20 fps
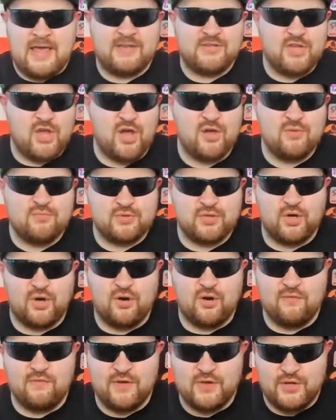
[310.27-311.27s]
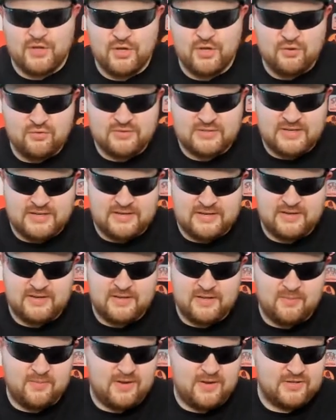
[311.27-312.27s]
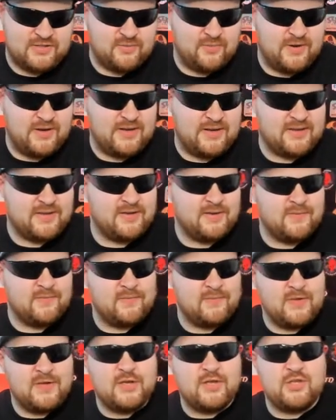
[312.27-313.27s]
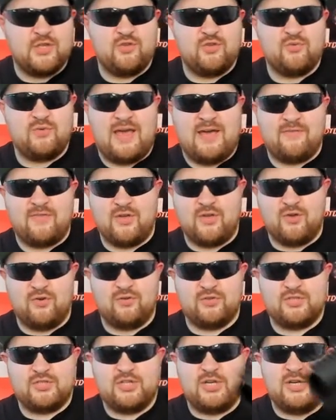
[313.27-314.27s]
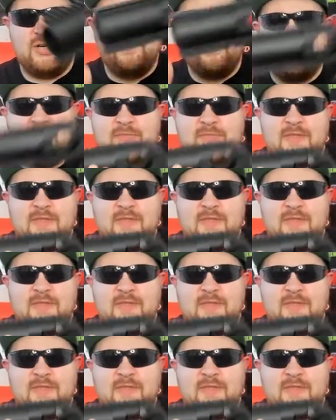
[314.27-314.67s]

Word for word: In terms of using the Master Mike, you'd have your launcher.